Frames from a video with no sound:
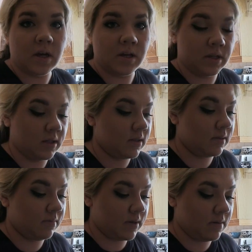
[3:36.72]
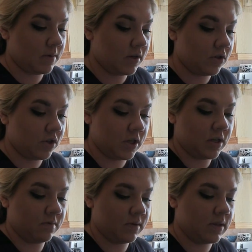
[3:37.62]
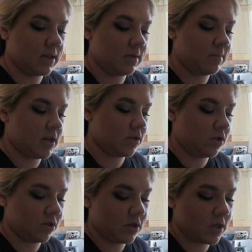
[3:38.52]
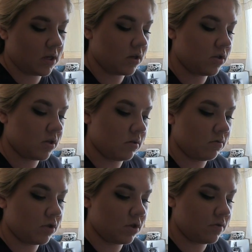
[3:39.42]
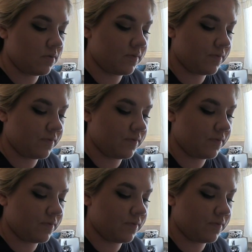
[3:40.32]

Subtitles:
the onions pretty much in with the mixture that I showed you.